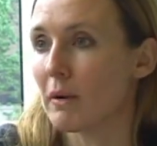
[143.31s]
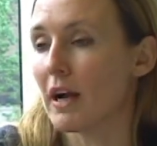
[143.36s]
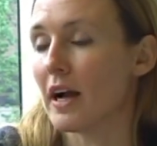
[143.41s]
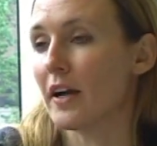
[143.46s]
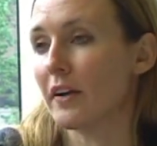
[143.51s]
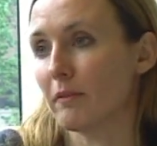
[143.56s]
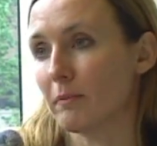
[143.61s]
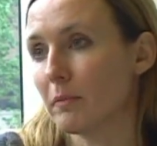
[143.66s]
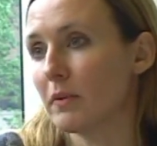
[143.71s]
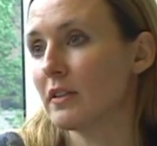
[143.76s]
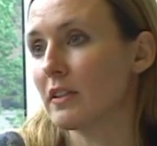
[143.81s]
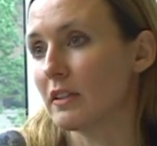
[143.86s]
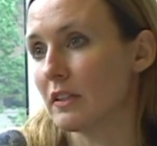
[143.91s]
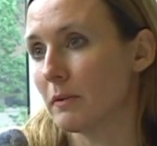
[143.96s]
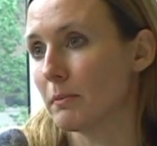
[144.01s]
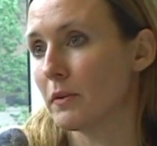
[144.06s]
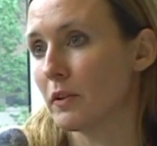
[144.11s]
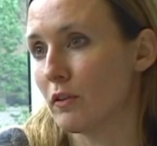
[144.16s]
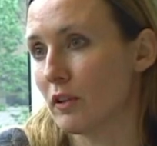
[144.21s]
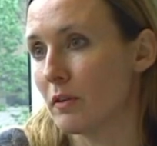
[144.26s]
part of
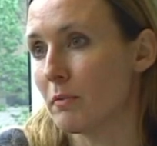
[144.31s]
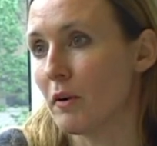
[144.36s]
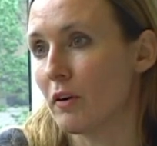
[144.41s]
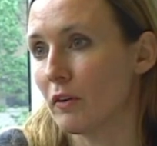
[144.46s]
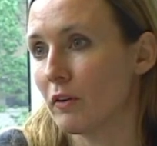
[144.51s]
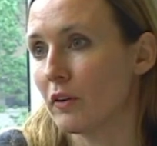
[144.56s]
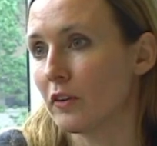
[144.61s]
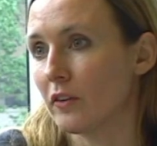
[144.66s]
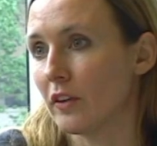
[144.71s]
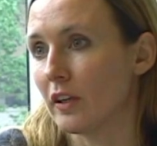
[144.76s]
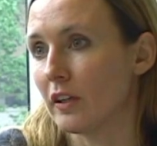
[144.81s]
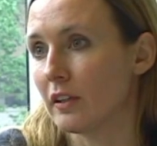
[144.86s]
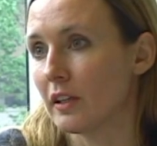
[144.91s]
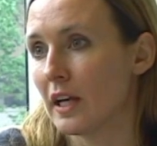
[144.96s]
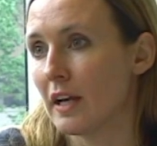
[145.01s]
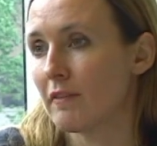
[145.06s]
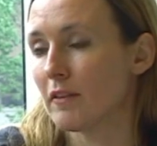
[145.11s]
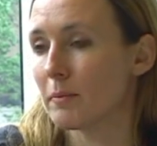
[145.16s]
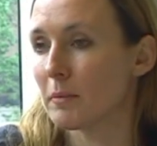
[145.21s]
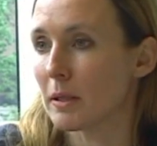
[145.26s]
participatory democracy,
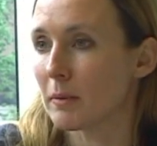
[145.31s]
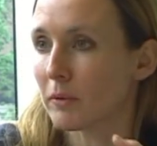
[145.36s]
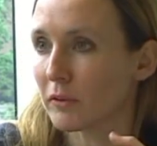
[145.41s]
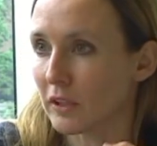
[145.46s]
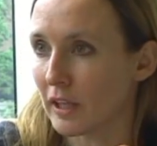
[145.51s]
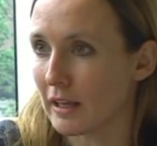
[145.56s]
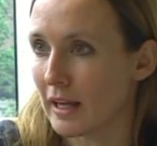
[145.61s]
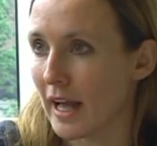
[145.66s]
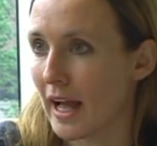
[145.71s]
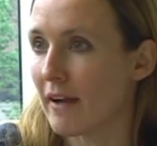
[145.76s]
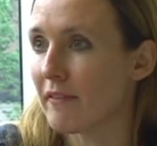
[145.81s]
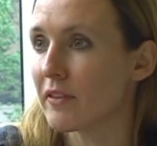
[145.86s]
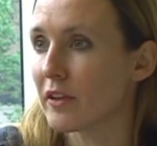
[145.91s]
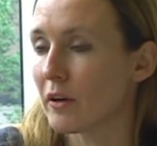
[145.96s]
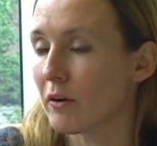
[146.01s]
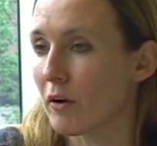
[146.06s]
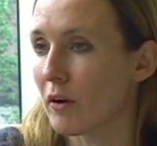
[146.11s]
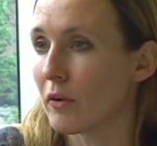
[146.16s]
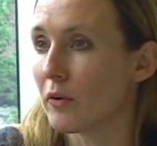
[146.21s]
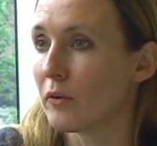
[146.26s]
for people to have
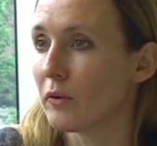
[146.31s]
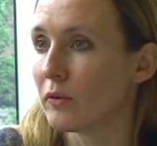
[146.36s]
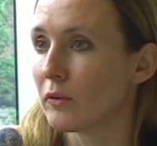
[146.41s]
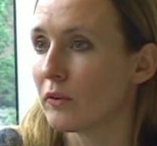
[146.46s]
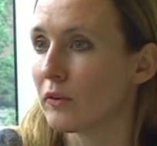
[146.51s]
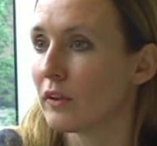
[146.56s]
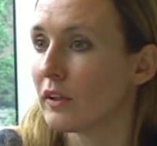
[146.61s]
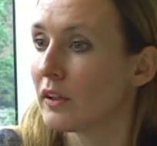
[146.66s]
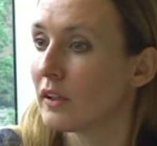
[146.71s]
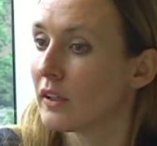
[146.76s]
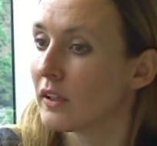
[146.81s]
their own,